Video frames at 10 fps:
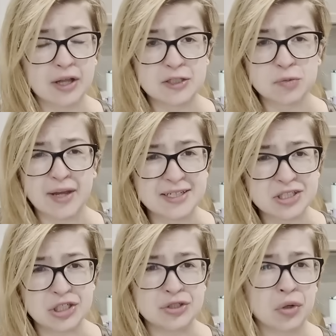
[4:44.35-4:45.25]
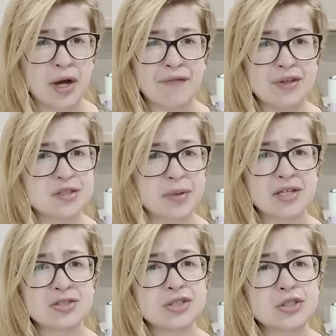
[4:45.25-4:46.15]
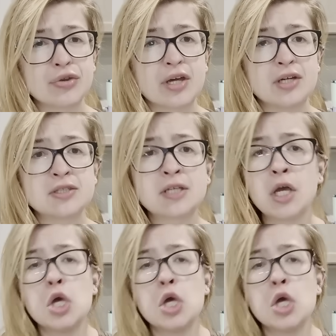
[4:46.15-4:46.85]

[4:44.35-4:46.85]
less patient, don't have the space to do this,